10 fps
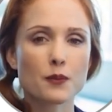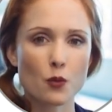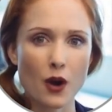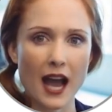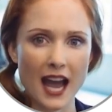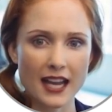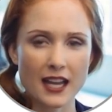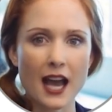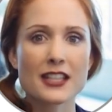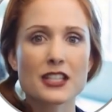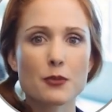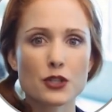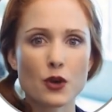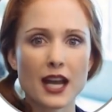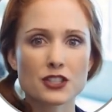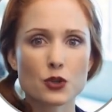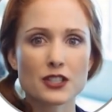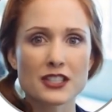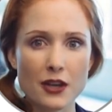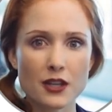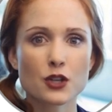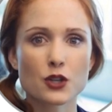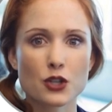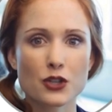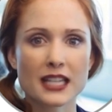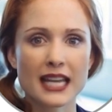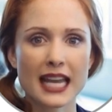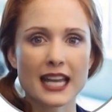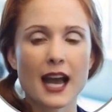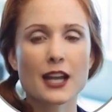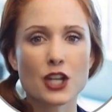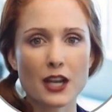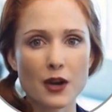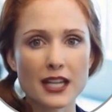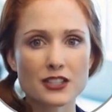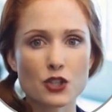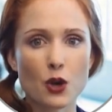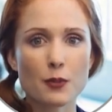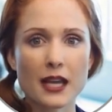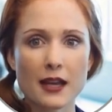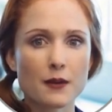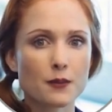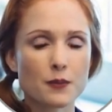We'll add a custom thread to a cylinder using AI-generated scripting.